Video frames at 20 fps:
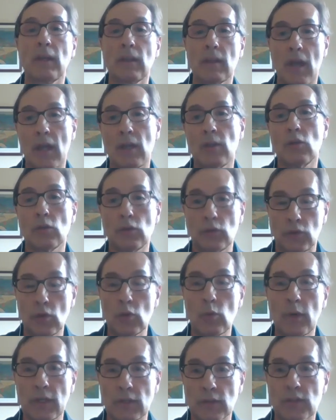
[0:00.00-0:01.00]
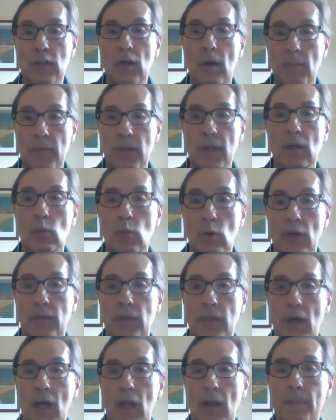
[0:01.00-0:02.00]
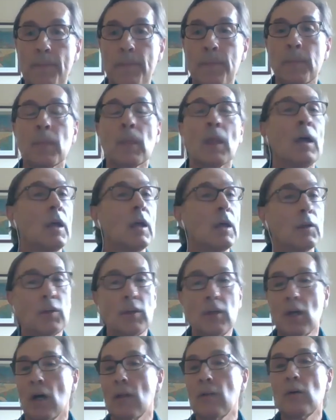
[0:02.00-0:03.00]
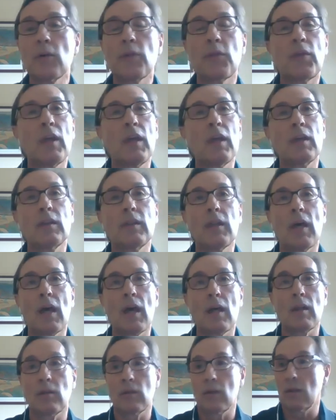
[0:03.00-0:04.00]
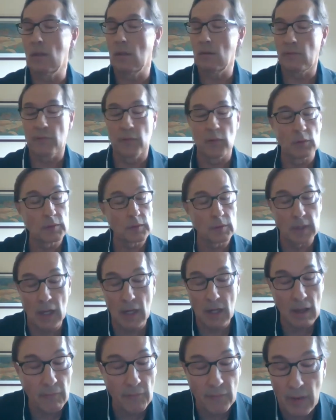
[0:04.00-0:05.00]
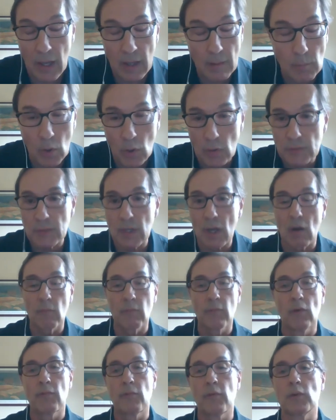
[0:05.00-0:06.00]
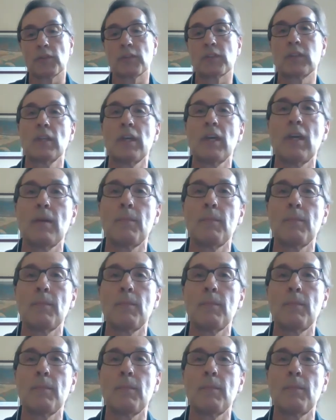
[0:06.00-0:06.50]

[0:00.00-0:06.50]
knowing that you're doing something with it. The other thing that I find most helpful for